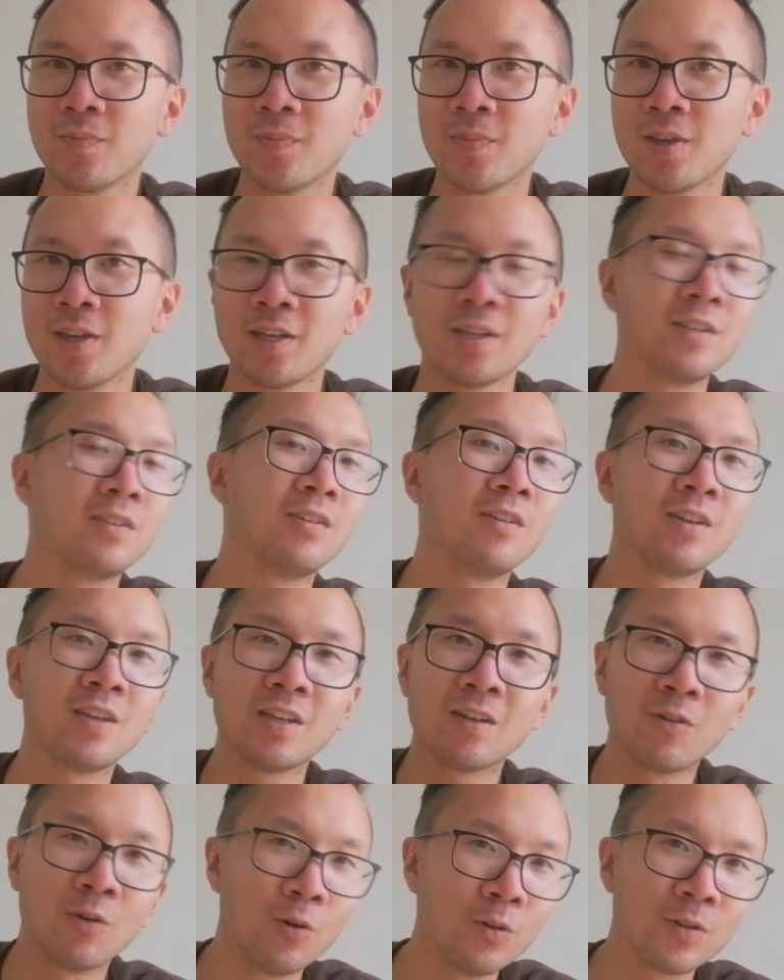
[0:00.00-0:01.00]
And
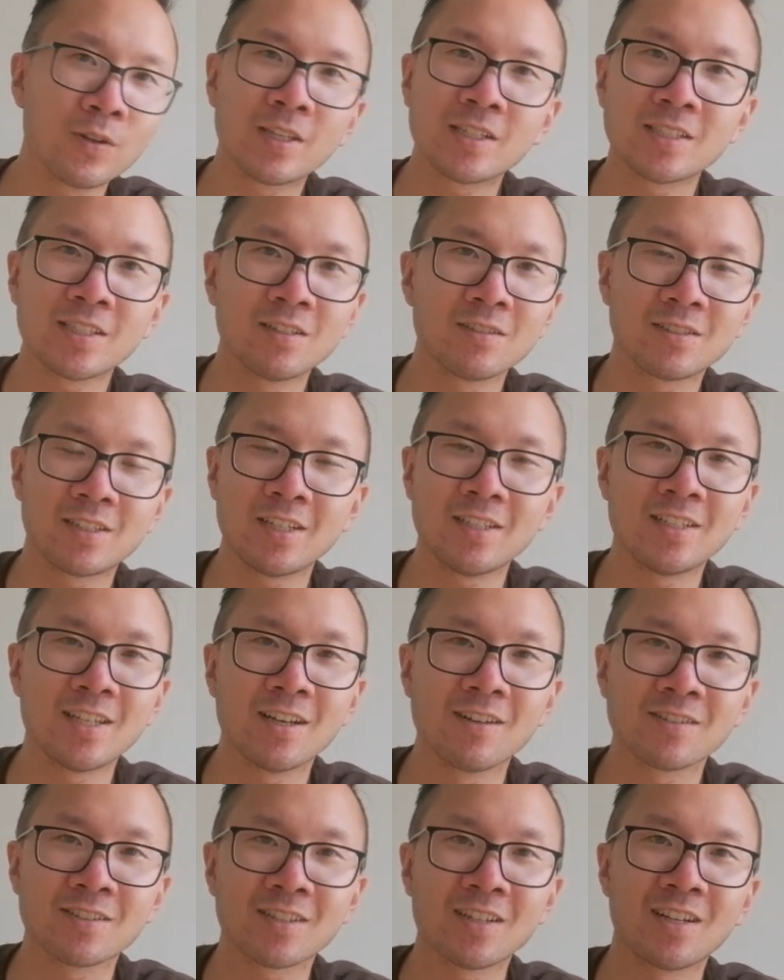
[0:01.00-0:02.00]
all of these little
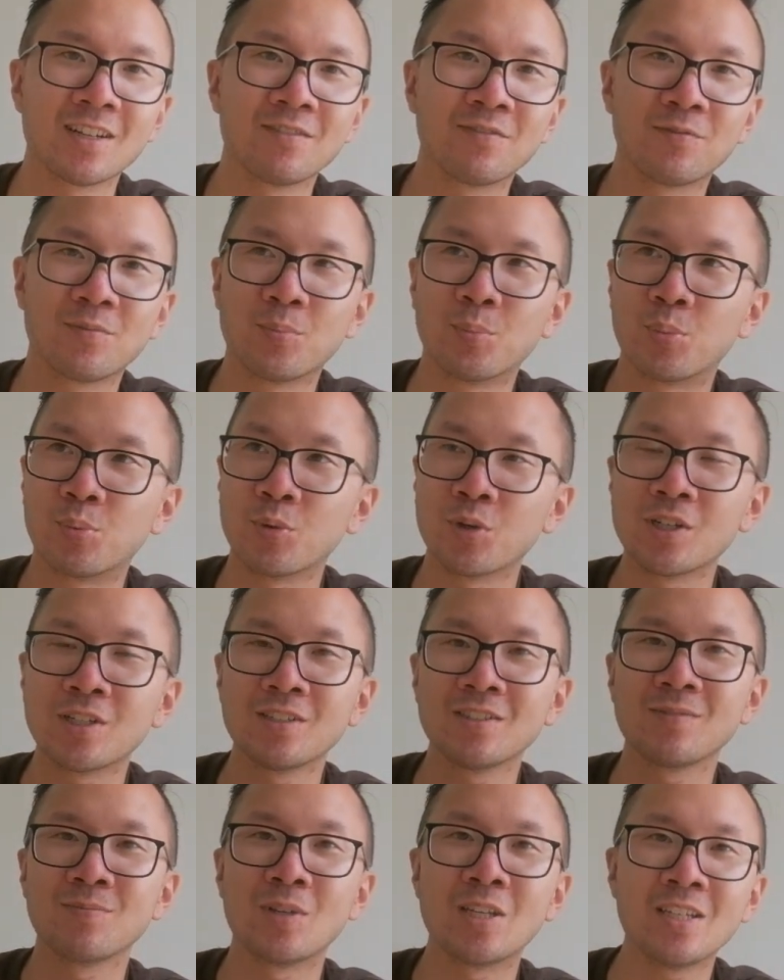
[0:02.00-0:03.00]
details kind of
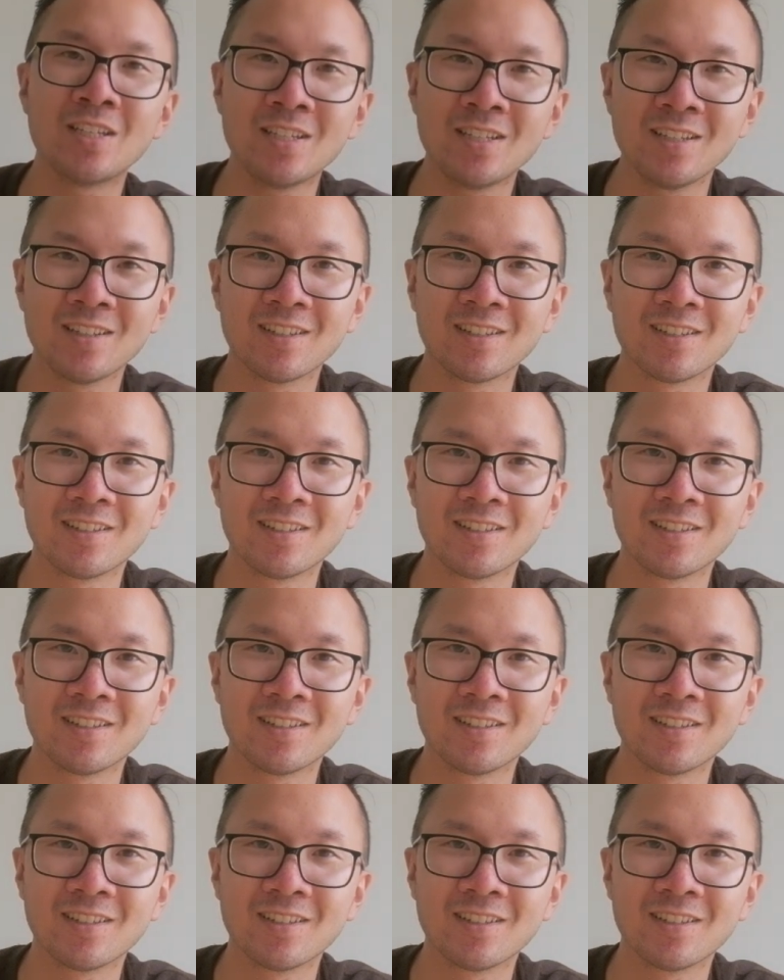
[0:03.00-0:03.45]
bring me